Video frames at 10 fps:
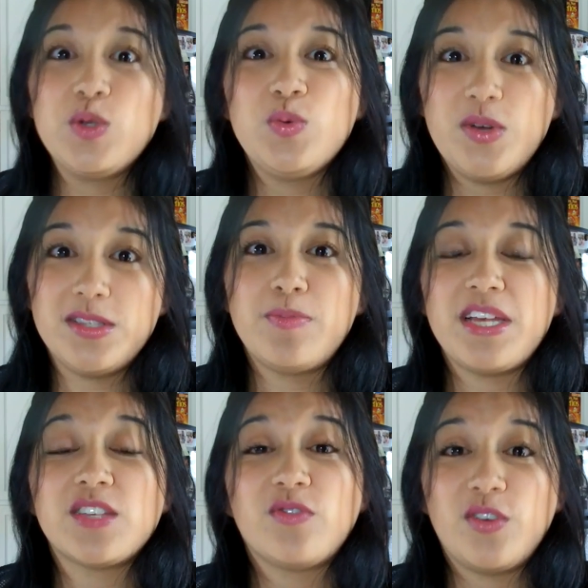do what's
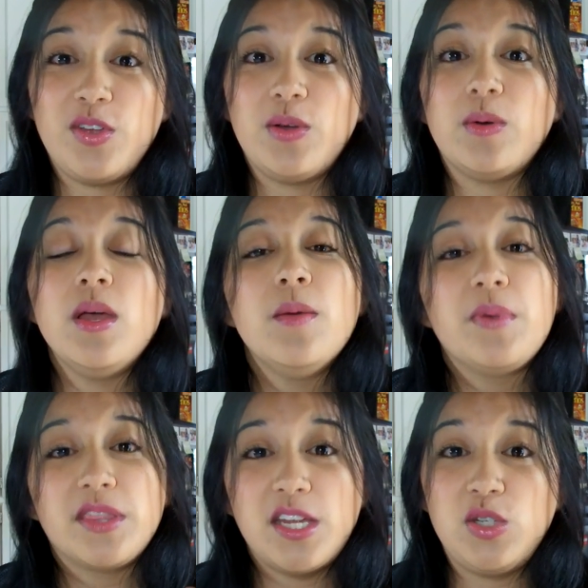best for you.
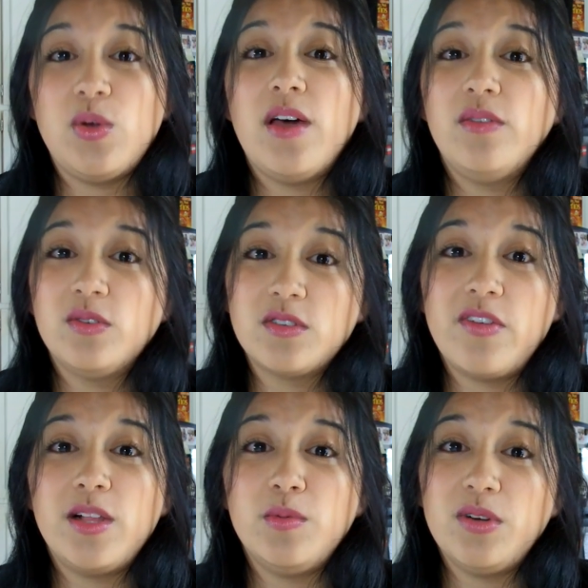But they do have those
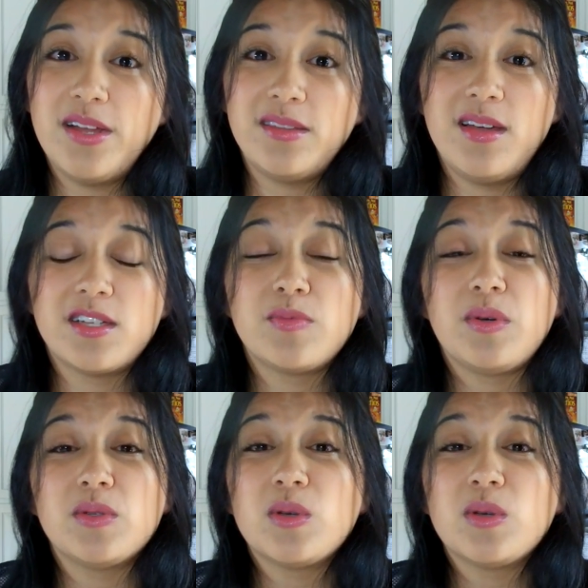available at the expo.